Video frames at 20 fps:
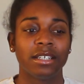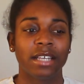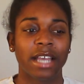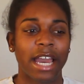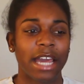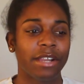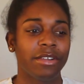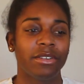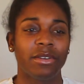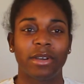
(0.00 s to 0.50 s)

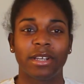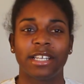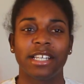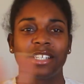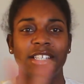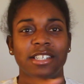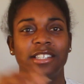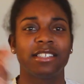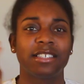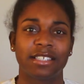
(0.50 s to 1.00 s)
I don't know, I
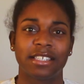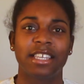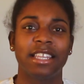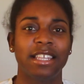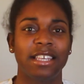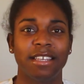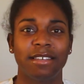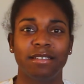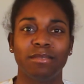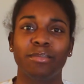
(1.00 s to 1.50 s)
guess she's
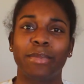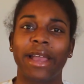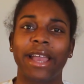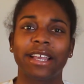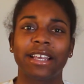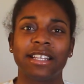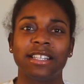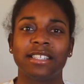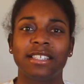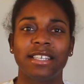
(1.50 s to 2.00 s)
getting
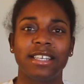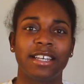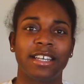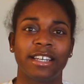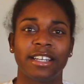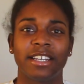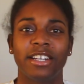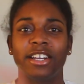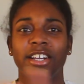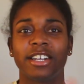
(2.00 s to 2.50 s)
back into
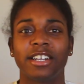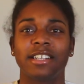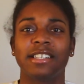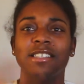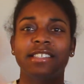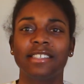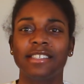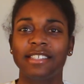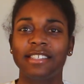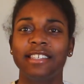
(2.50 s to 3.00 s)
her
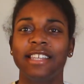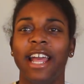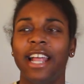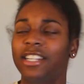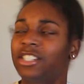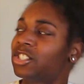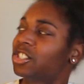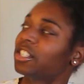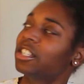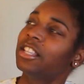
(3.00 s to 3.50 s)

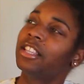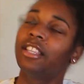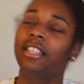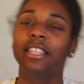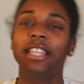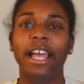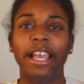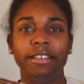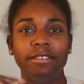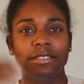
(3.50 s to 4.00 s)
snatched
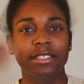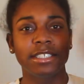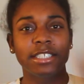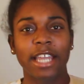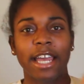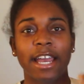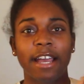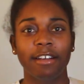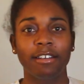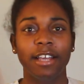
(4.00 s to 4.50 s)

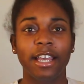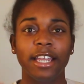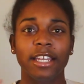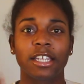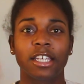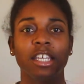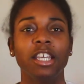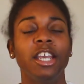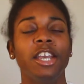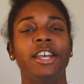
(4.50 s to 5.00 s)
lifestyle,
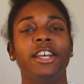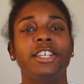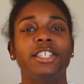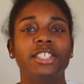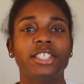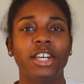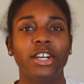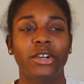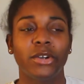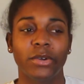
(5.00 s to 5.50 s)
honey.
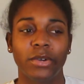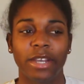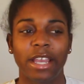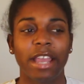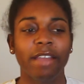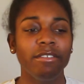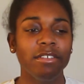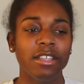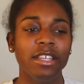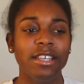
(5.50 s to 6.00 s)
So
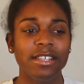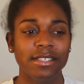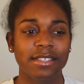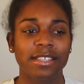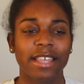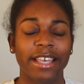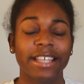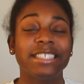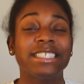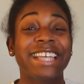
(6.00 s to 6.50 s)
everything is
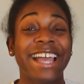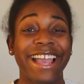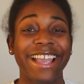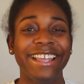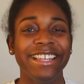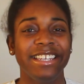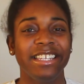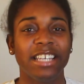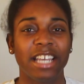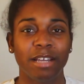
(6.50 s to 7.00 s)
like
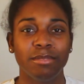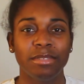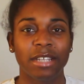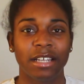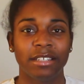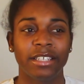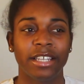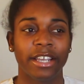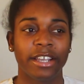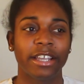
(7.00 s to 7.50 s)
tightening up
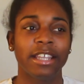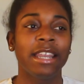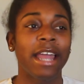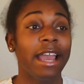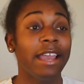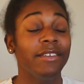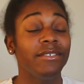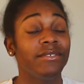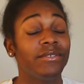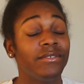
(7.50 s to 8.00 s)
down there, and
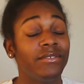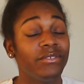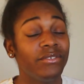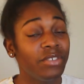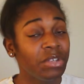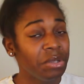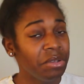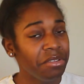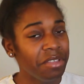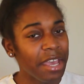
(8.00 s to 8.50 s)
I
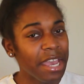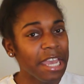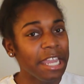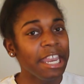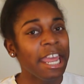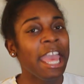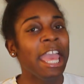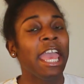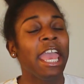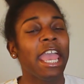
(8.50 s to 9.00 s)
feel
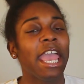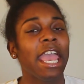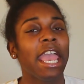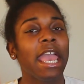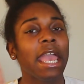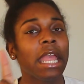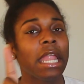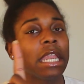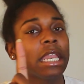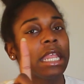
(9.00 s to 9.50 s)
that,
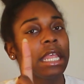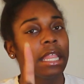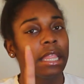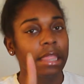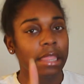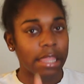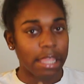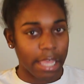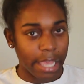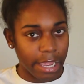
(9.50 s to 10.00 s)
and
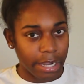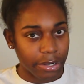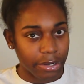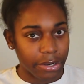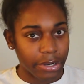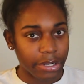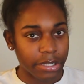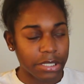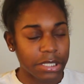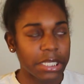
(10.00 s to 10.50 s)
that
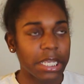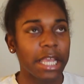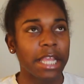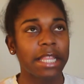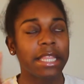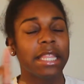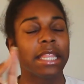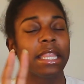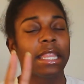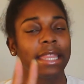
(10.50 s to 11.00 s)
hurts,
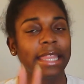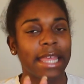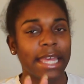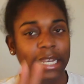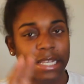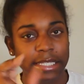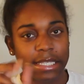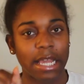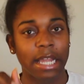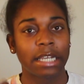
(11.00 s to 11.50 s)
and
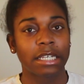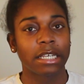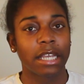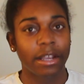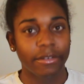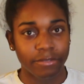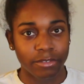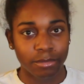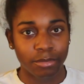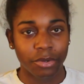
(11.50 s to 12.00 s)
that is
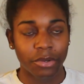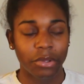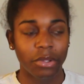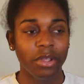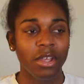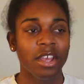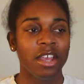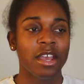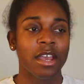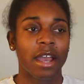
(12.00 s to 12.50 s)

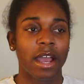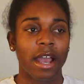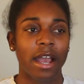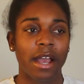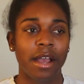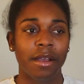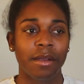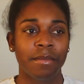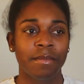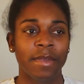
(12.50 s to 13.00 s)
uncomfortable.
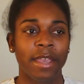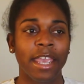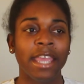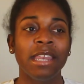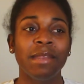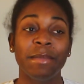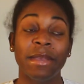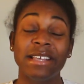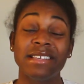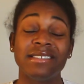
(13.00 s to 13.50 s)
And
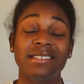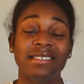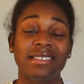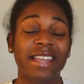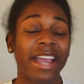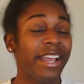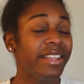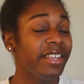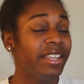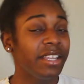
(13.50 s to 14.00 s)
it makes
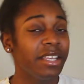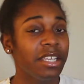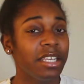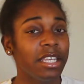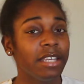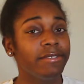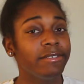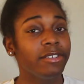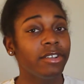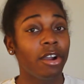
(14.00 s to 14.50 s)

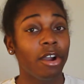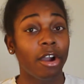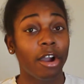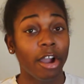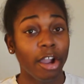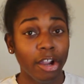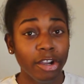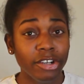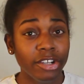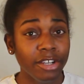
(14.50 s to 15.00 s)
dilating even
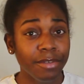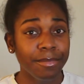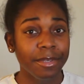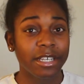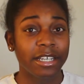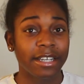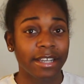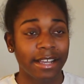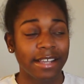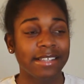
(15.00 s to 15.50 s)
harder
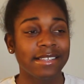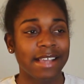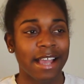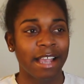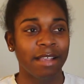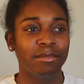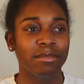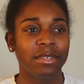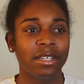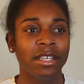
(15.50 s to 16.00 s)
because
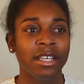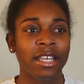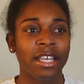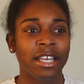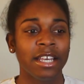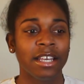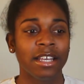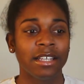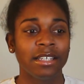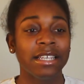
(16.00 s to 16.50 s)
I'm
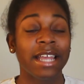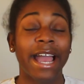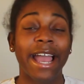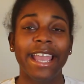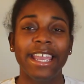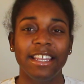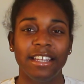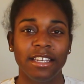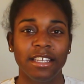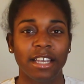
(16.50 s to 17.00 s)

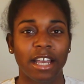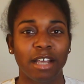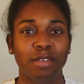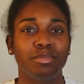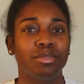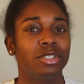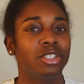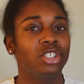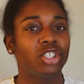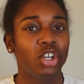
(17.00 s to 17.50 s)
tightening
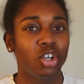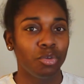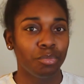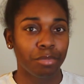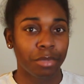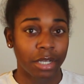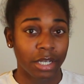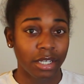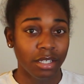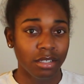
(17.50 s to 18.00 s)
up so
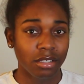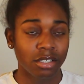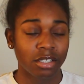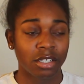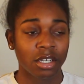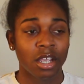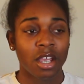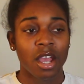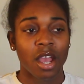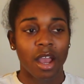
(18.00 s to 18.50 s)
much.